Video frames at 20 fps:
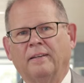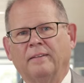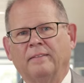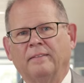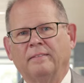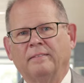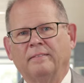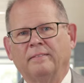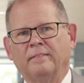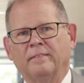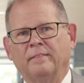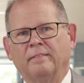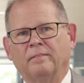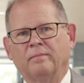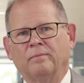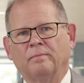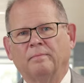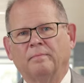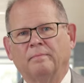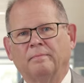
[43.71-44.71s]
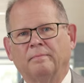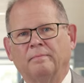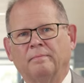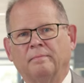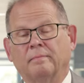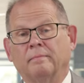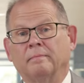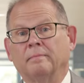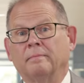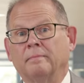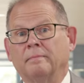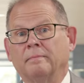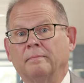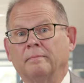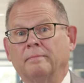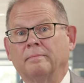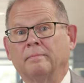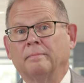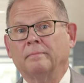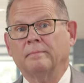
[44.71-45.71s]

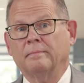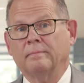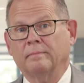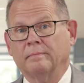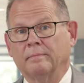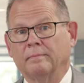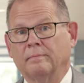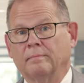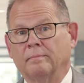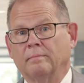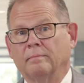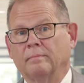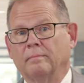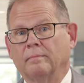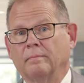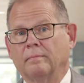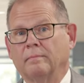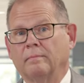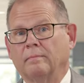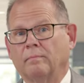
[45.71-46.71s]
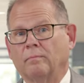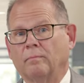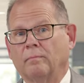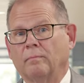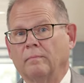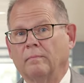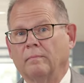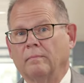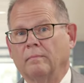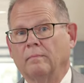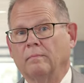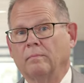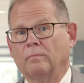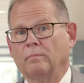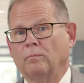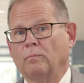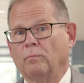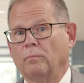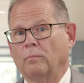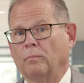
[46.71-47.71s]

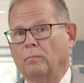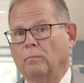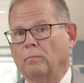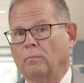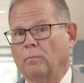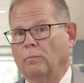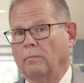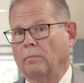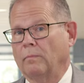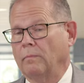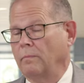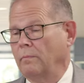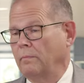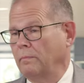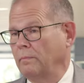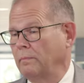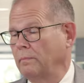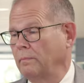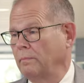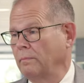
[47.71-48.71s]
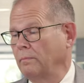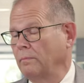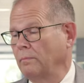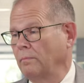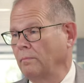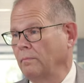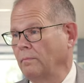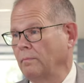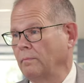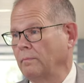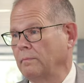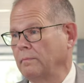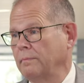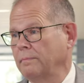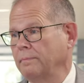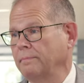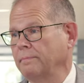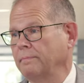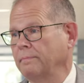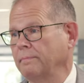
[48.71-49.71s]

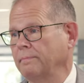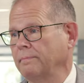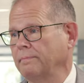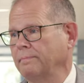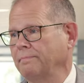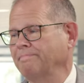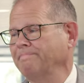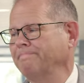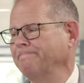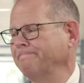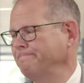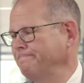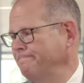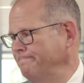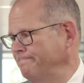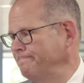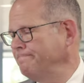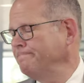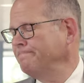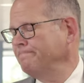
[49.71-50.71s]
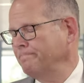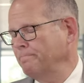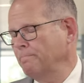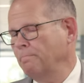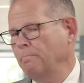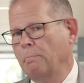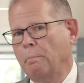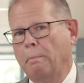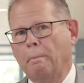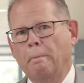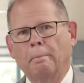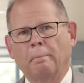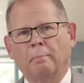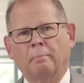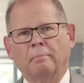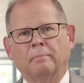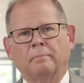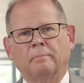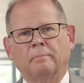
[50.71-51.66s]
No words are spoken by the person on screen.